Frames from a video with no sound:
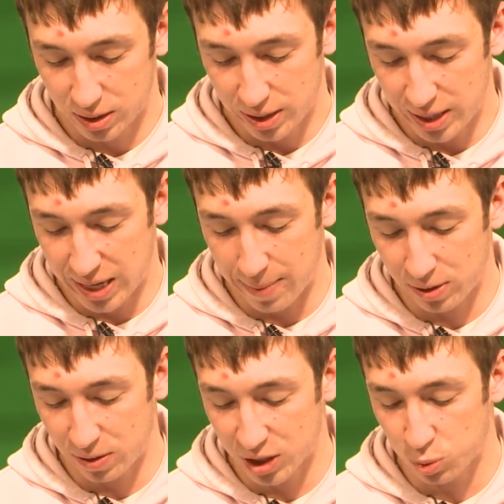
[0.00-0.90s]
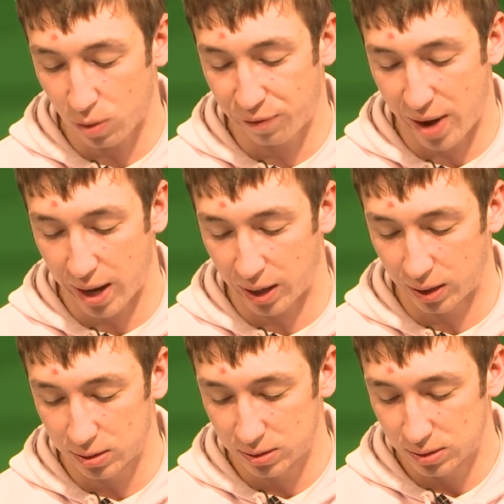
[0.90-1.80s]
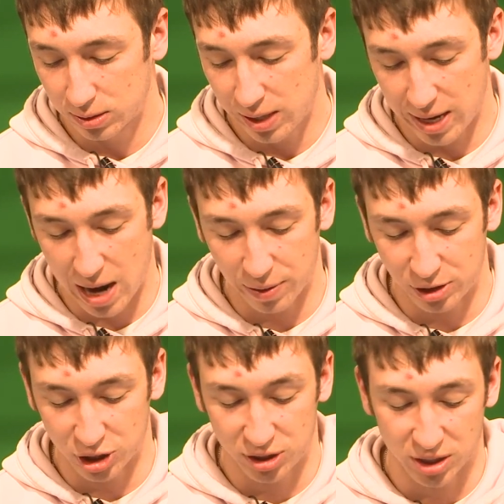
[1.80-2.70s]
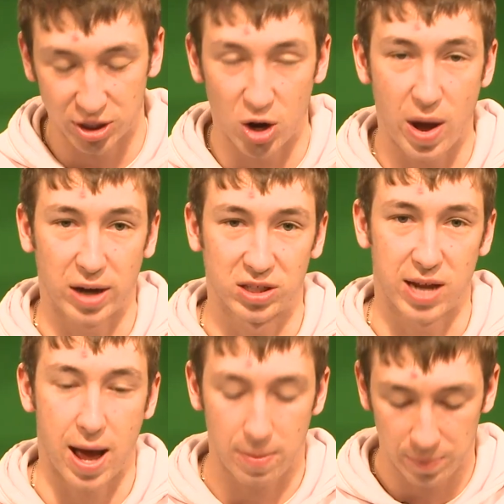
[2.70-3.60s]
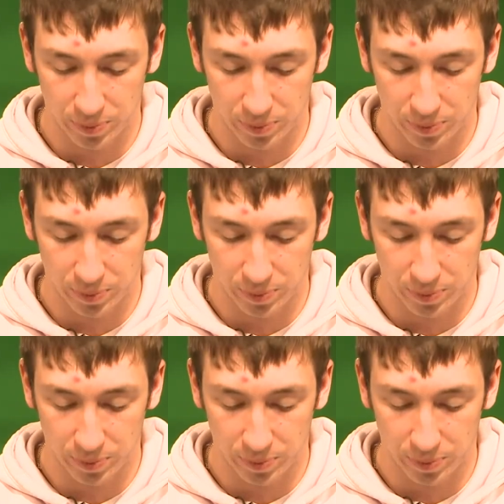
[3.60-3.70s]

he came into this world fighting, and now he just doesn't know how to stop.